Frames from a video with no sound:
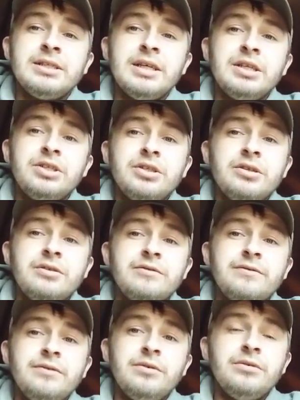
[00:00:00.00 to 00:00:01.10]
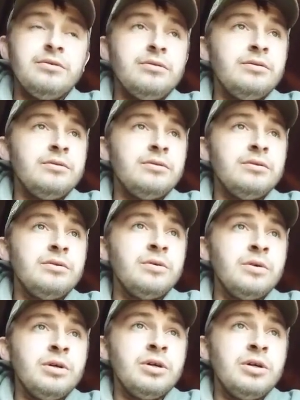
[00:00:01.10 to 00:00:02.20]
stay tuned for
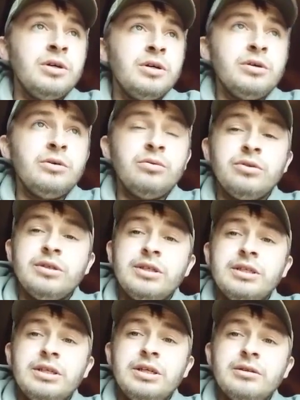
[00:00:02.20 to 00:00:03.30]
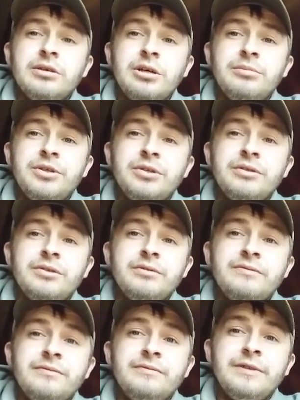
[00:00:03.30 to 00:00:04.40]
all the upcoming
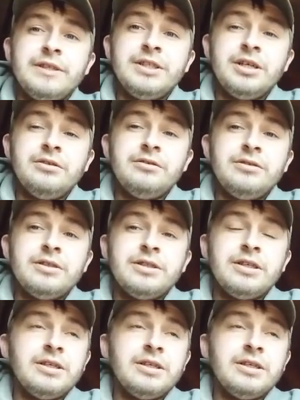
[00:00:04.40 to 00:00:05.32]
videos